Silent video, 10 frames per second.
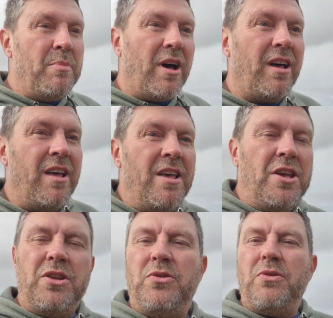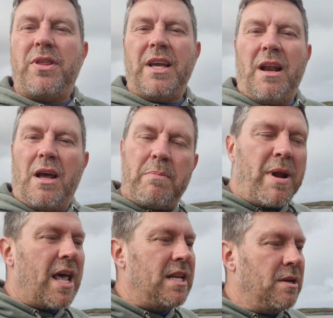but, you know, you think of like
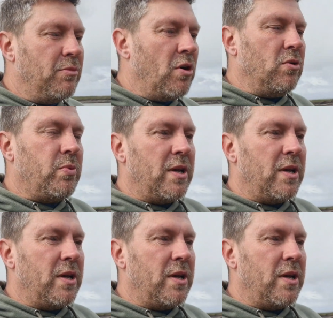Millennium Road,